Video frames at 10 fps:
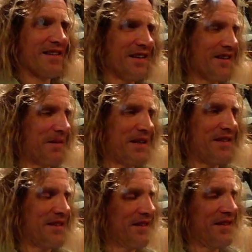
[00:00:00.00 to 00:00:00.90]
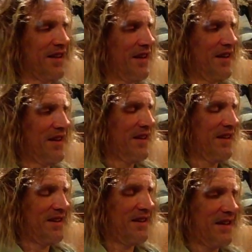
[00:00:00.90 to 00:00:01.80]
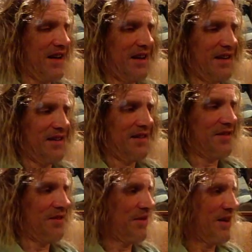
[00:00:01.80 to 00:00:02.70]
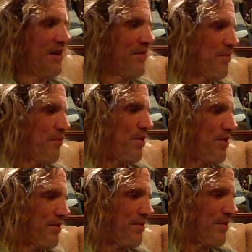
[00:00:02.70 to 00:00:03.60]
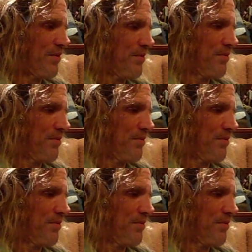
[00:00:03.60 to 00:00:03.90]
I mean, you can't, there's not even words for